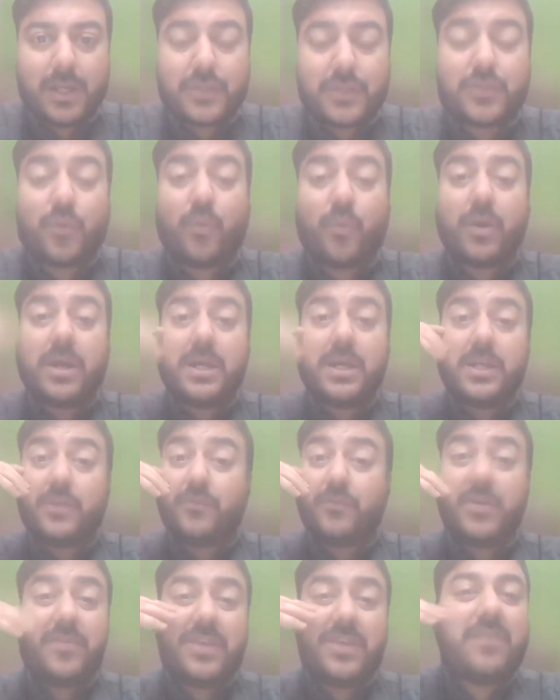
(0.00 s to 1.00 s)
So
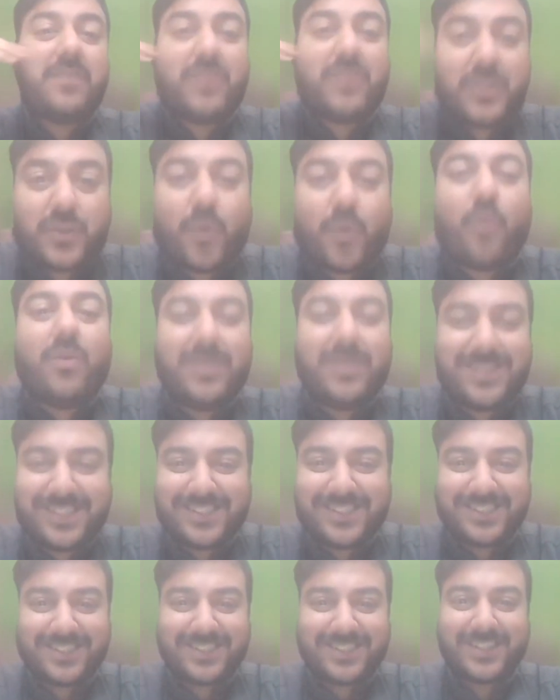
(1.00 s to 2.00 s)
we were never told
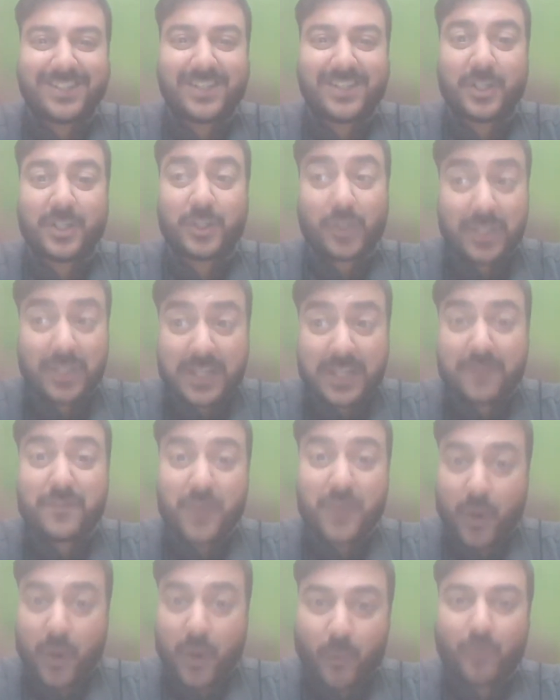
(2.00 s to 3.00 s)
to live
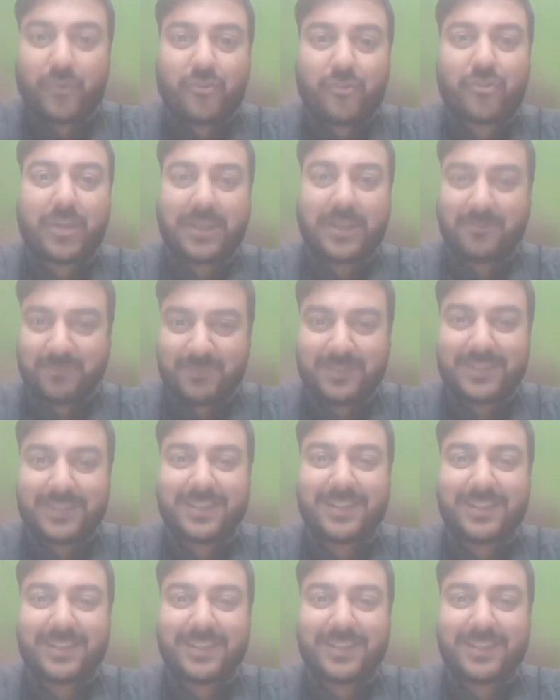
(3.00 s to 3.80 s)
your own dream,